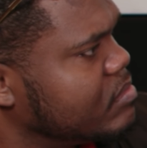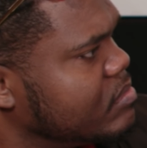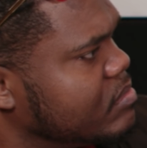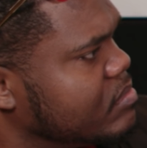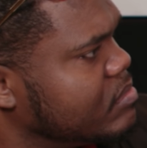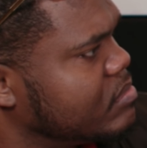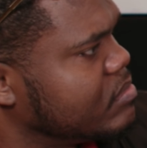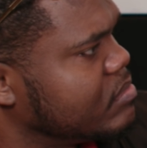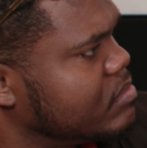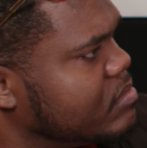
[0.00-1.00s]

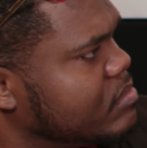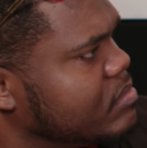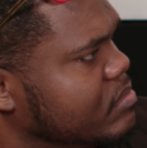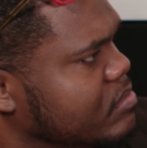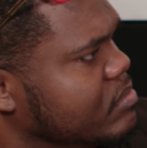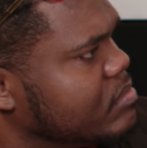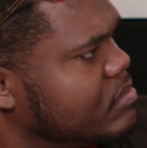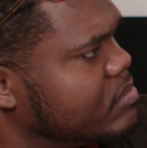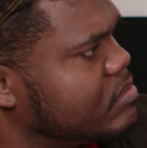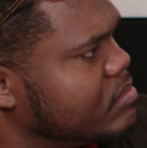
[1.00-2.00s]

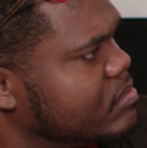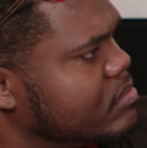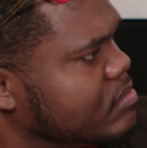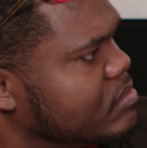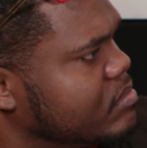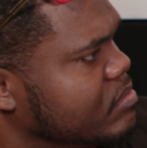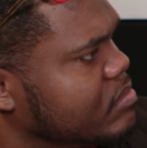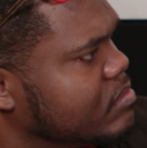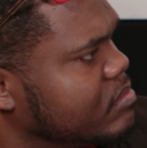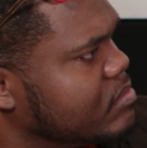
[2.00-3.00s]

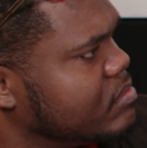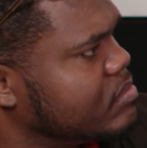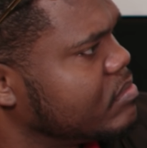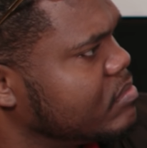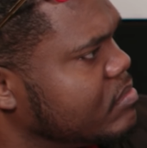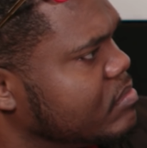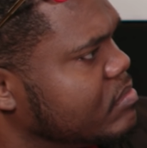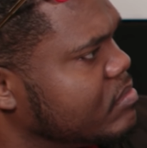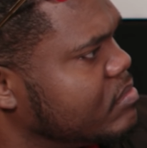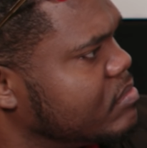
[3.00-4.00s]

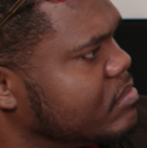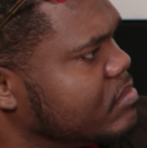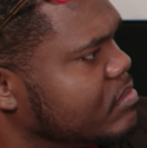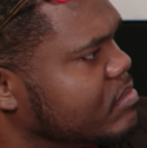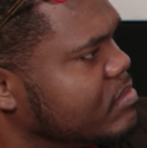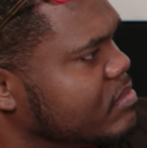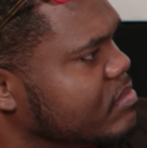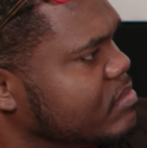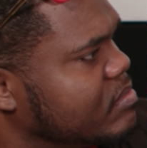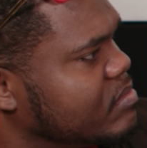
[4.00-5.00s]

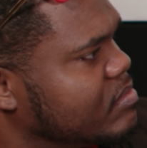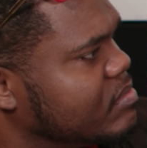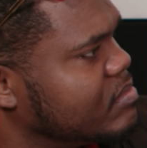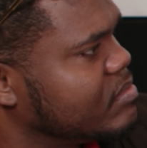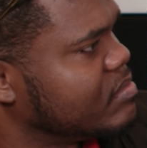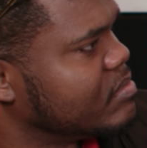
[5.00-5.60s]
(silent)